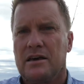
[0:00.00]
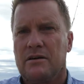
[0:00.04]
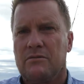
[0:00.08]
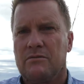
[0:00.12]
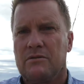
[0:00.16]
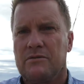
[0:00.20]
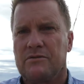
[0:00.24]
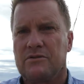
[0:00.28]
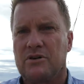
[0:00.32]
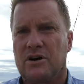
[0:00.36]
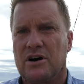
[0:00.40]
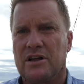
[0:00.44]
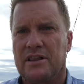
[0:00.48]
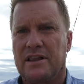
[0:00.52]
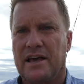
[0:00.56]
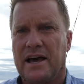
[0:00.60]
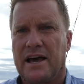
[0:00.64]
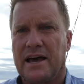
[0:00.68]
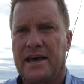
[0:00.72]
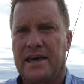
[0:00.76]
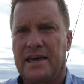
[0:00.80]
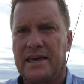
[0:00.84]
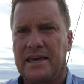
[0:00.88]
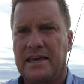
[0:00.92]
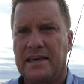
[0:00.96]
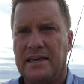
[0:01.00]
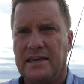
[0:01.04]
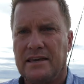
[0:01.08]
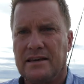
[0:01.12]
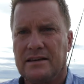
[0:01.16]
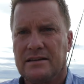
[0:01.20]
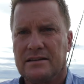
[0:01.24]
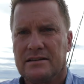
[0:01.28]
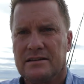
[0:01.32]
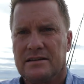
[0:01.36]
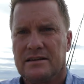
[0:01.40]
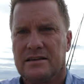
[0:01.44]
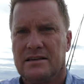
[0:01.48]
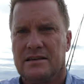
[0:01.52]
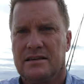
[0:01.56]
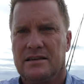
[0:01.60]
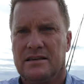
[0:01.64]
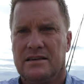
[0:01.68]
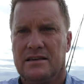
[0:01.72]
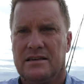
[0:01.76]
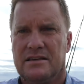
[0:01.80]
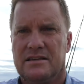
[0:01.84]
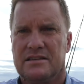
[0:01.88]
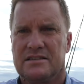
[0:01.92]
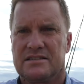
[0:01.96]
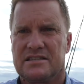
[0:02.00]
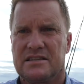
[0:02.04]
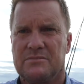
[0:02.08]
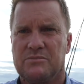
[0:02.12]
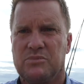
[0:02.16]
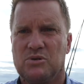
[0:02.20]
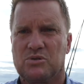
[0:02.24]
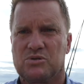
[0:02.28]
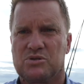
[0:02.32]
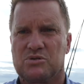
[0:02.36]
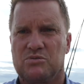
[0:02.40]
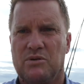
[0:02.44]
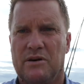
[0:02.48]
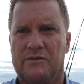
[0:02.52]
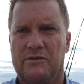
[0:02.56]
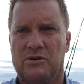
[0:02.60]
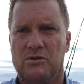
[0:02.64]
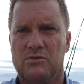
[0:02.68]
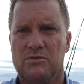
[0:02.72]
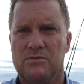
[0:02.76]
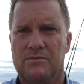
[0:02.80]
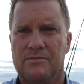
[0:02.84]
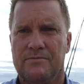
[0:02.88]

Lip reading: We've got a simple swivel.